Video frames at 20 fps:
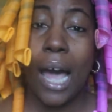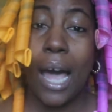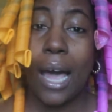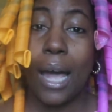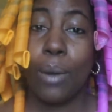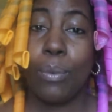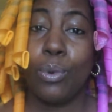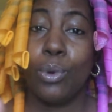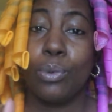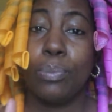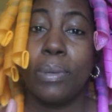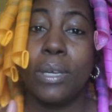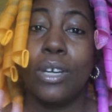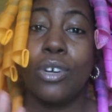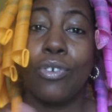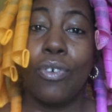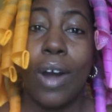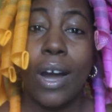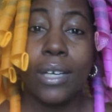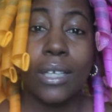I will be
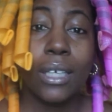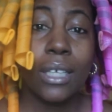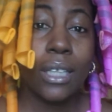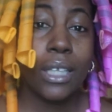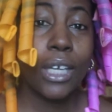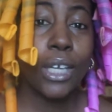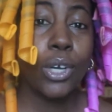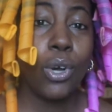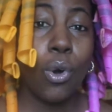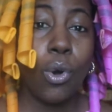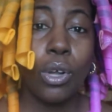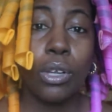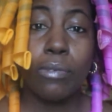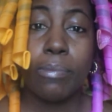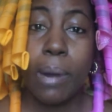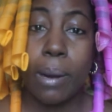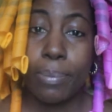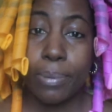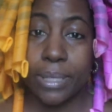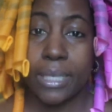chronicling all of
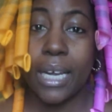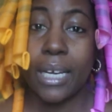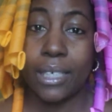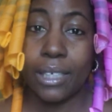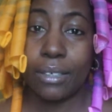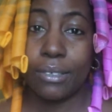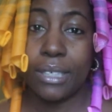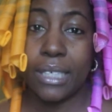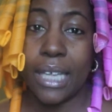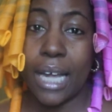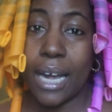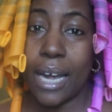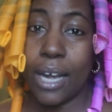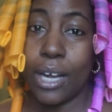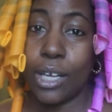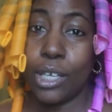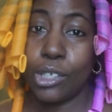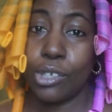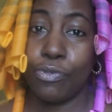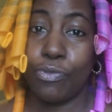my protective
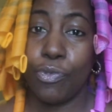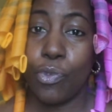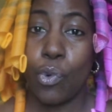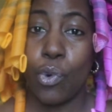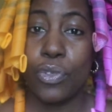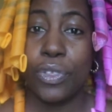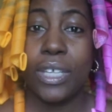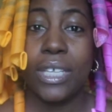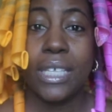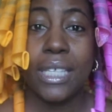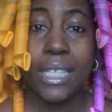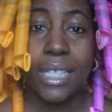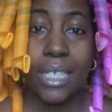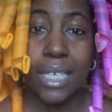styles for this